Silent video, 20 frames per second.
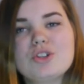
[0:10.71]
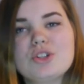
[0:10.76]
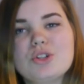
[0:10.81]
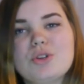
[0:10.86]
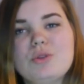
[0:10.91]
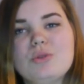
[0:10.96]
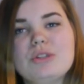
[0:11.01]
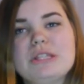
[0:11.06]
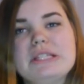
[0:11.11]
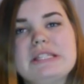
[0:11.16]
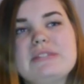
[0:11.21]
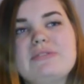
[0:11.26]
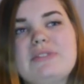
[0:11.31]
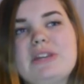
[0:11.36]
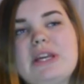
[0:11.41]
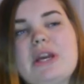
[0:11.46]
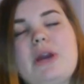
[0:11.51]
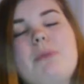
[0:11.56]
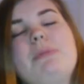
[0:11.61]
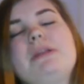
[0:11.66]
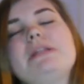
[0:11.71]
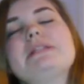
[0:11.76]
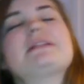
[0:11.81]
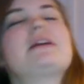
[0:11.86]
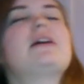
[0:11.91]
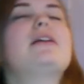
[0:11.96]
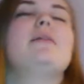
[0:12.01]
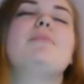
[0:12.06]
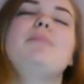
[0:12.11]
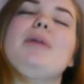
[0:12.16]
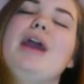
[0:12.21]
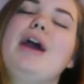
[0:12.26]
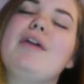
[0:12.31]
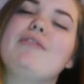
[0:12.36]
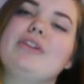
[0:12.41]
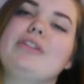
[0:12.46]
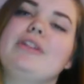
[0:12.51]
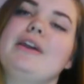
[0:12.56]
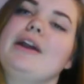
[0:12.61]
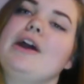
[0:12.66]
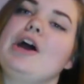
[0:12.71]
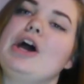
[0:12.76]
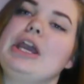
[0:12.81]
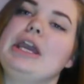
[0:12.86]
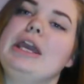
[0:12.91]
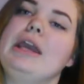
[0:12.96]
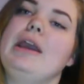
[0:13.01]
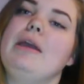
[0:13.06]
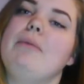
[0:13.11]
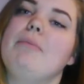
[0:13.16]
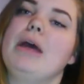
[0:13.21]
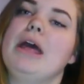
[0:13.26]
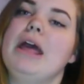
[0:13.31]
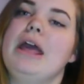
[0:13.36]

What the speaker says: to call this video, but it's going to be everything I keep